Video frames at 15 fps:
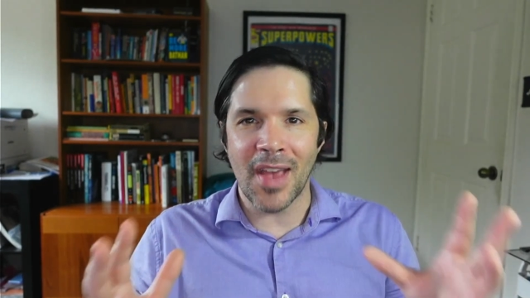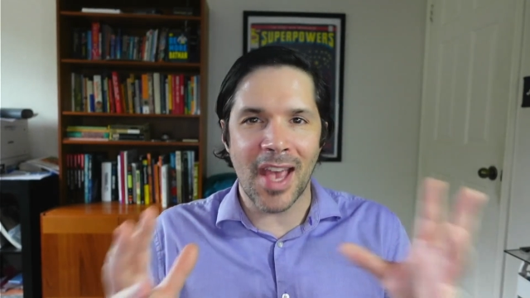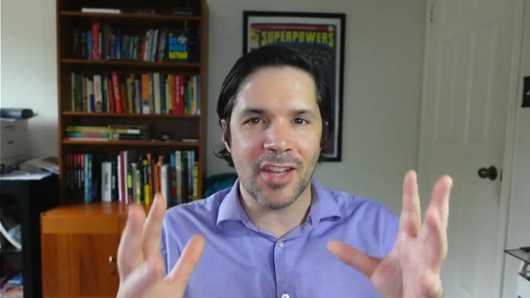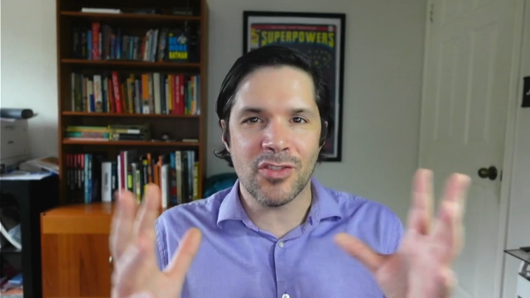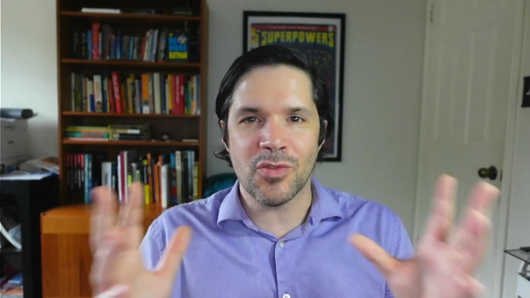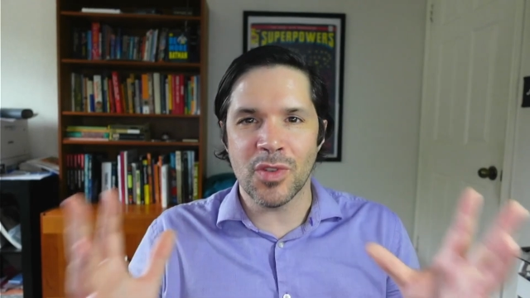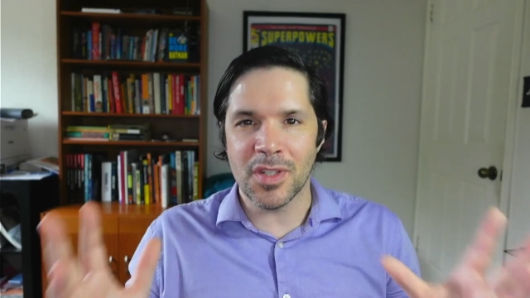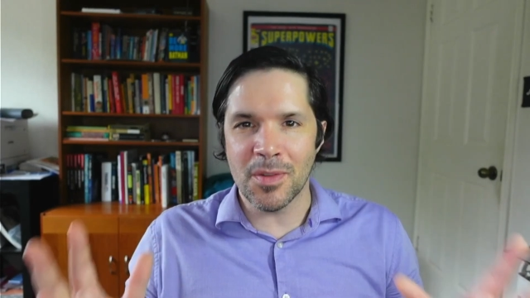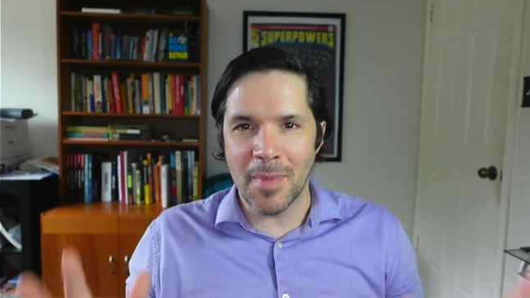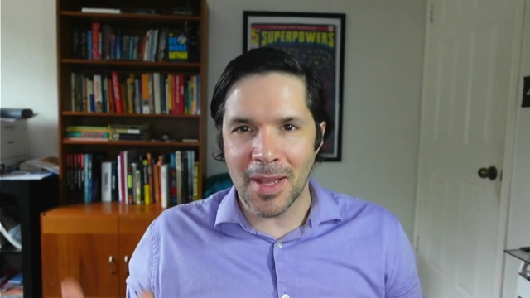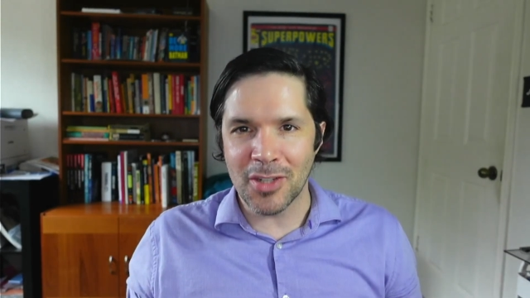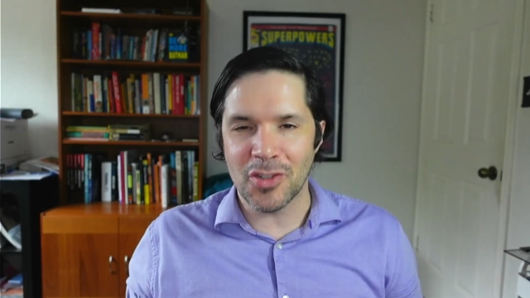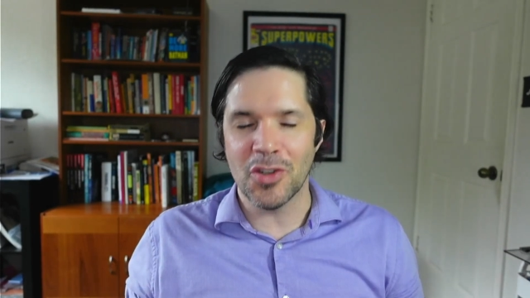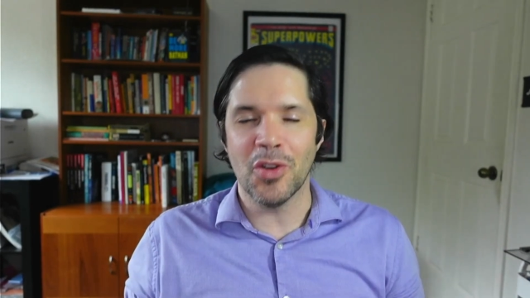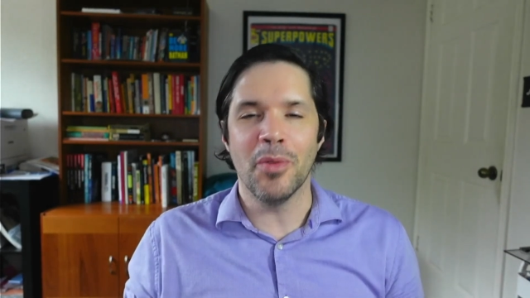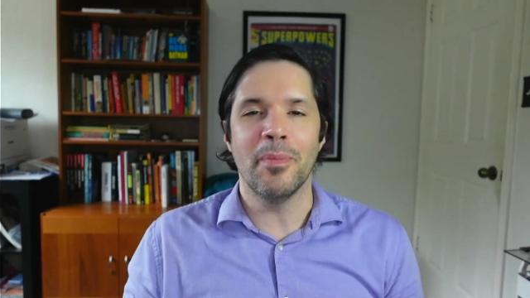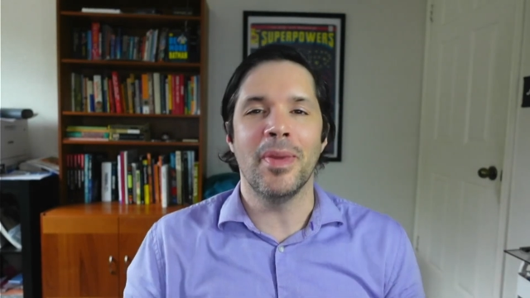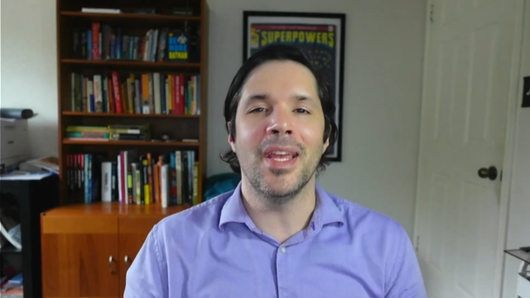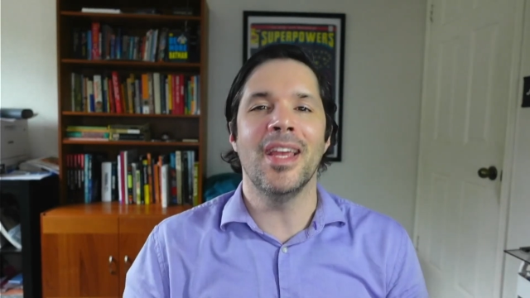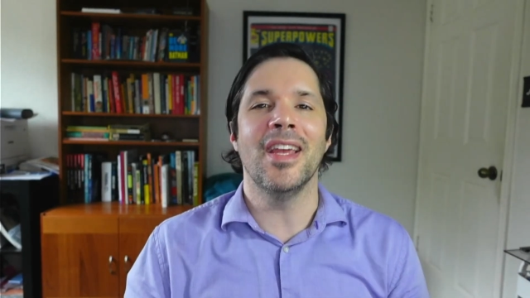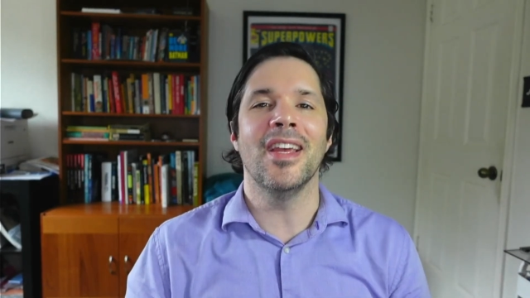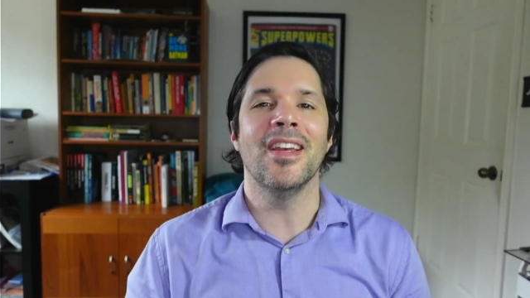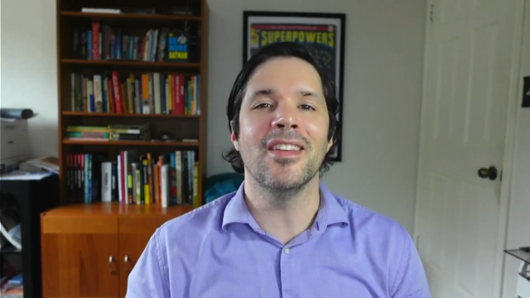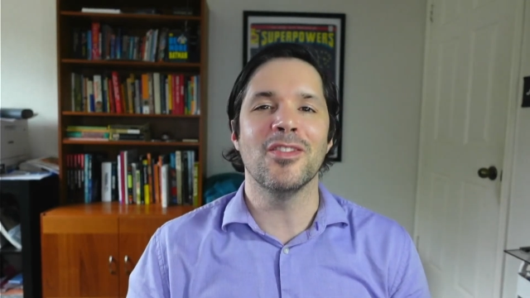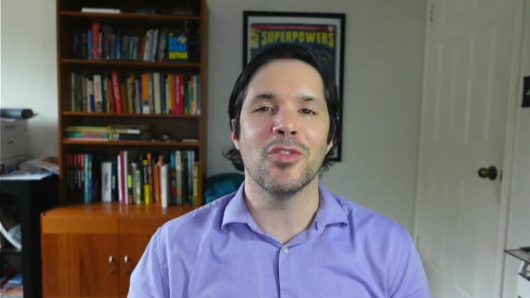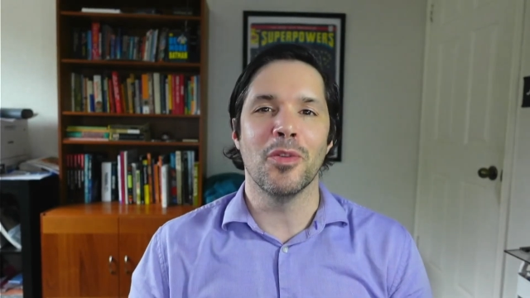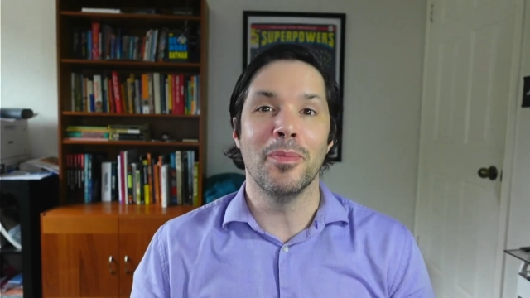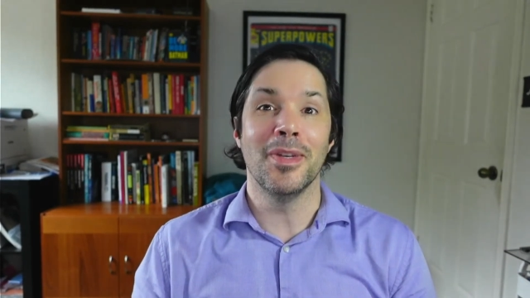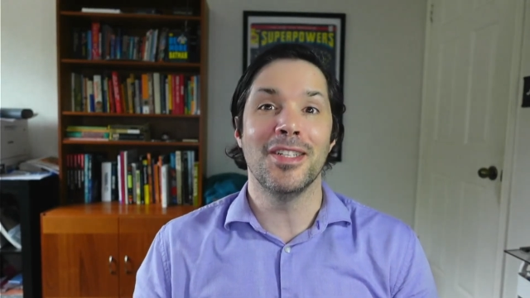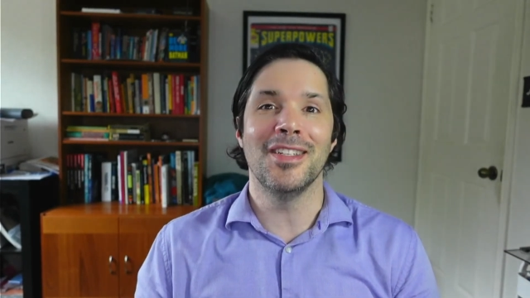extra-dimensional beings or
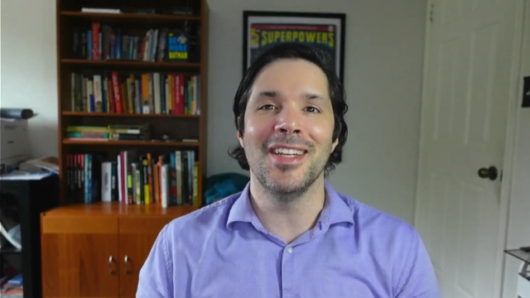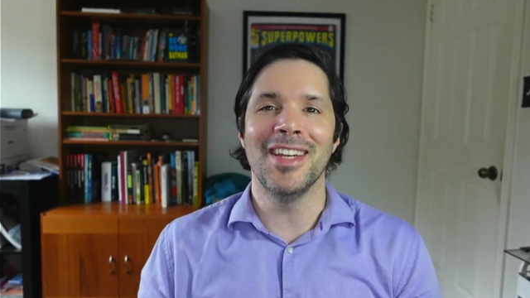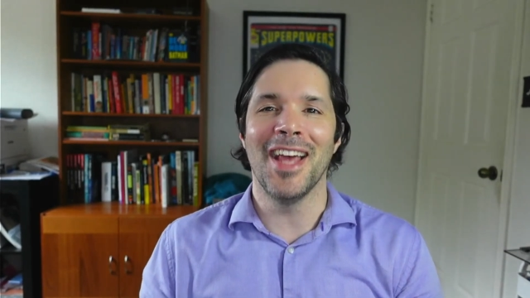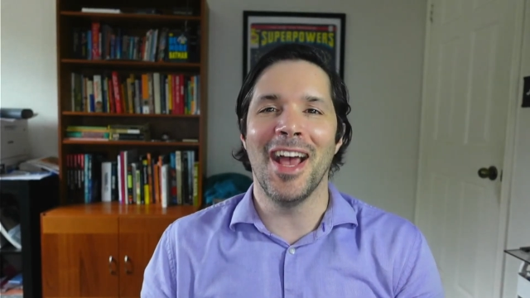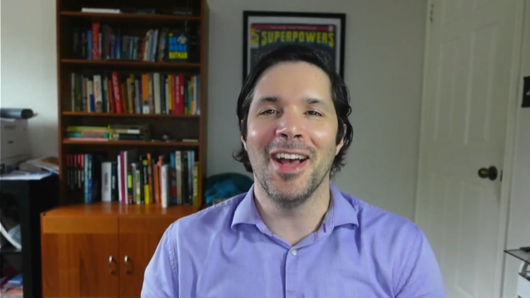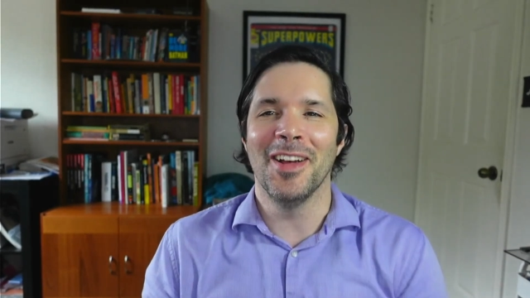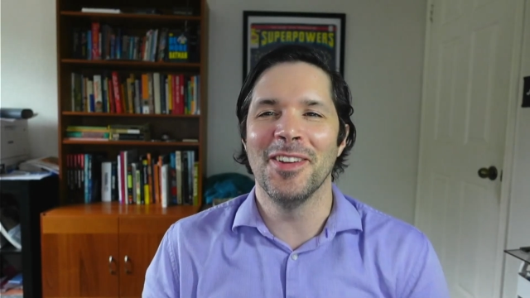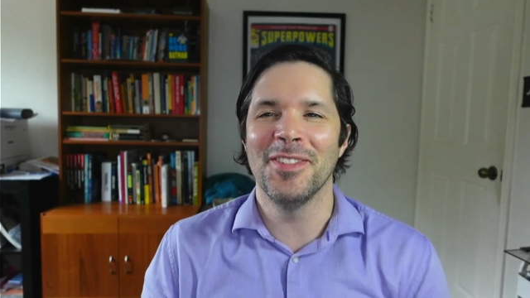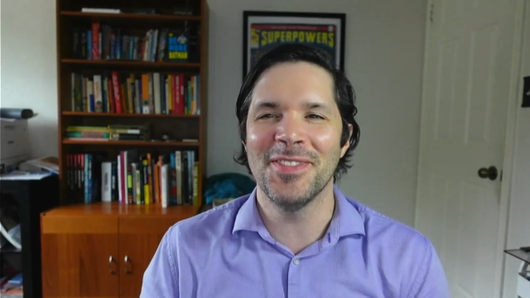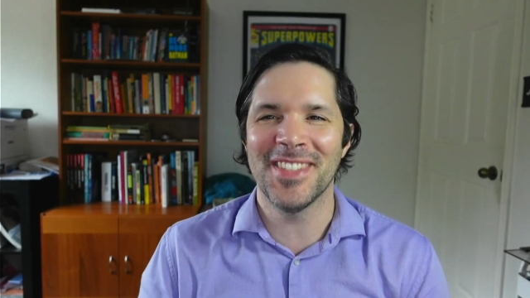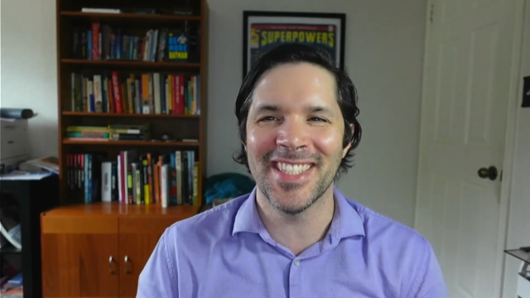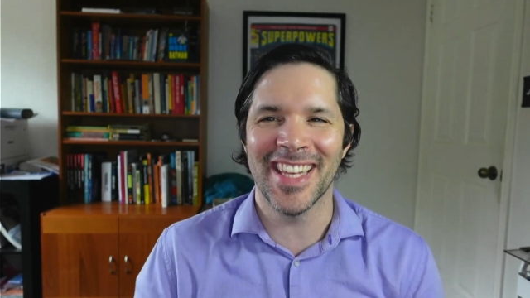machine elves